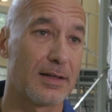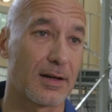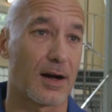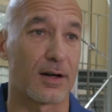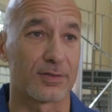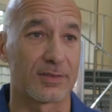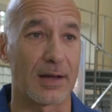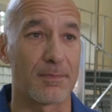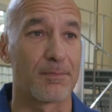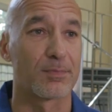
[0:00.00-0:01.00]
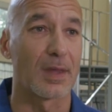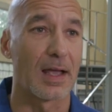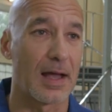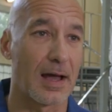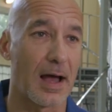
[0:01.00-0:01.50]
There are some
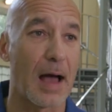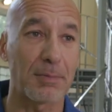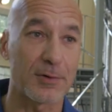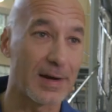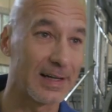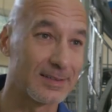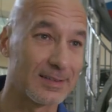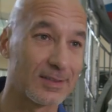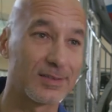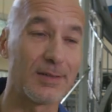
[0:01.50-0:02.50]
uh, upgrades in a